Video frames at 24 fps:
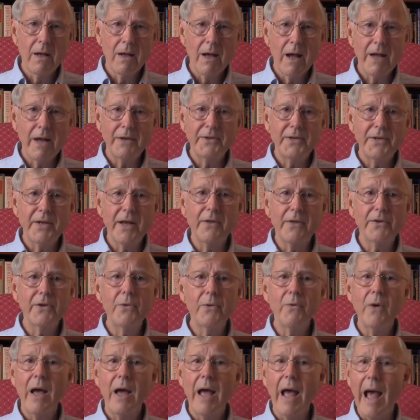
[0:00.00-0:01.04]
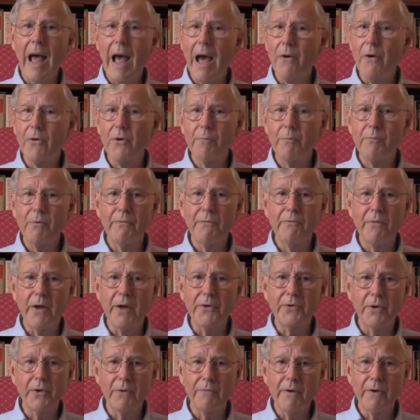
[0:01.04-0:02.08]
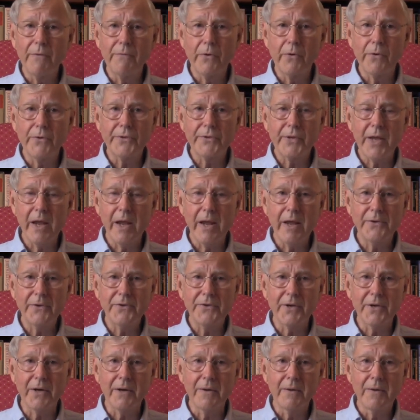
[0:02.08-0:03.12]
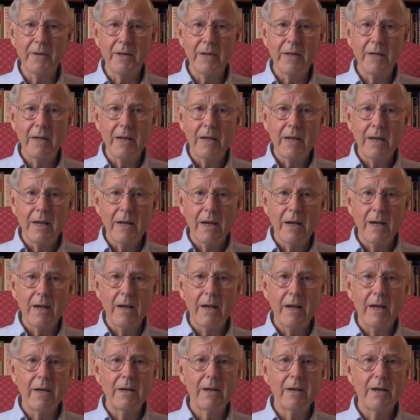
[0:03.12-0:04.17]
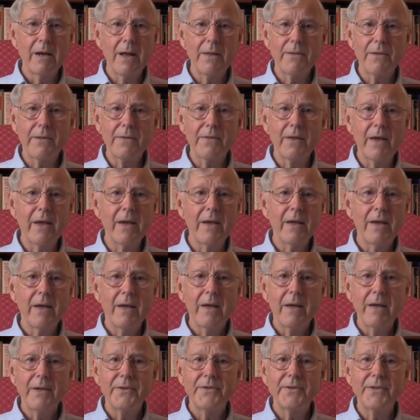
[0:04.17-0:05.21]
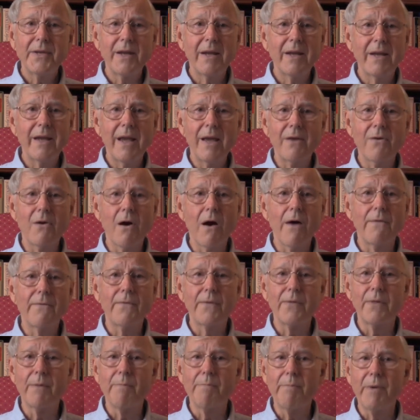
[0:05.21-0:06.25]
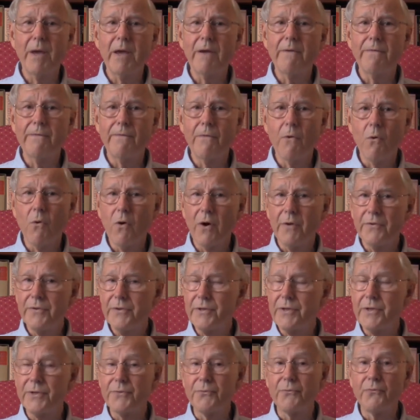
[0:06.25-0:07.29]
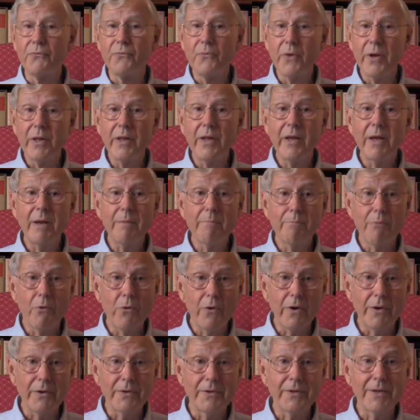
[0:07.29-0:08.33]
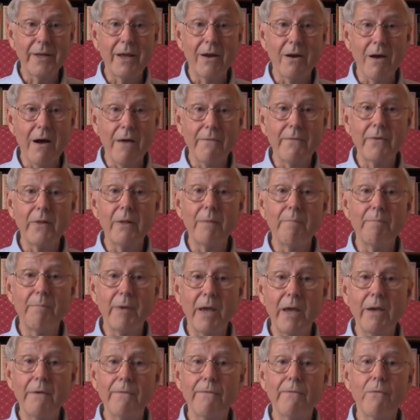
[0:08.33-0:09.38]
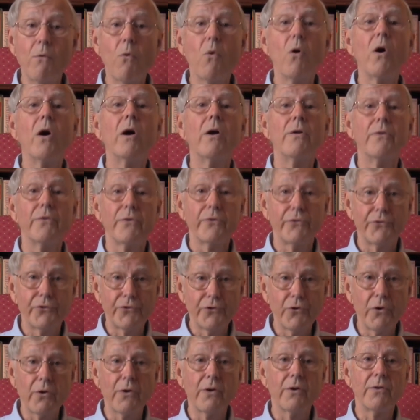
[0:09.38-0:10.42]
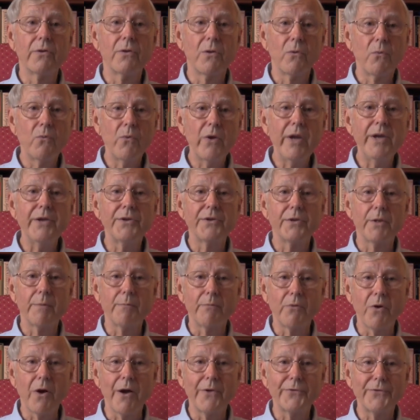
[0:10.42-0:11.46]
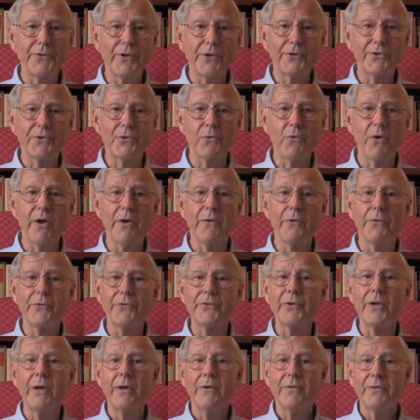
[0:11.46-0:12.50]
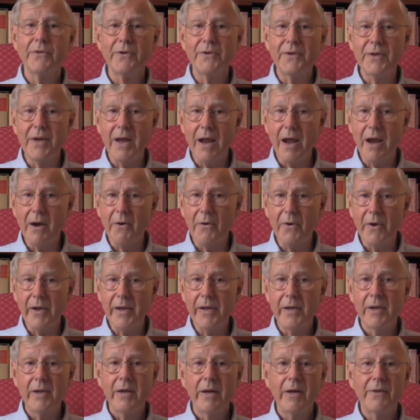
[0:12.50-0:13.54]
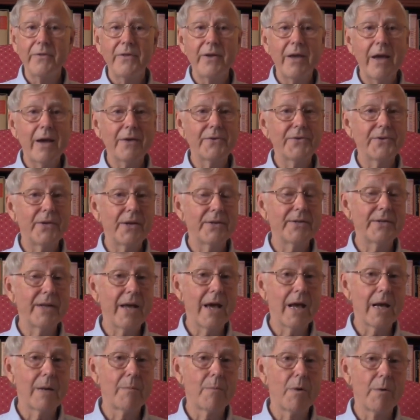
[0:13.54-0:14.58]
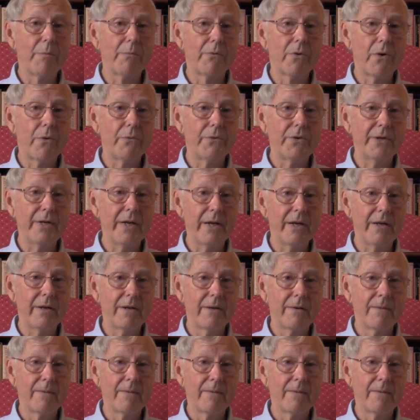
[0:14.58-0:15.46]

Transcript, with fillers: I tell you how to prevent and reverse cancer. Uh, and another thing is to get off of the big four. This is really important. Get off of the big four, the sugar, the wheat, the processed oils, the dairy, and the excess animal protein.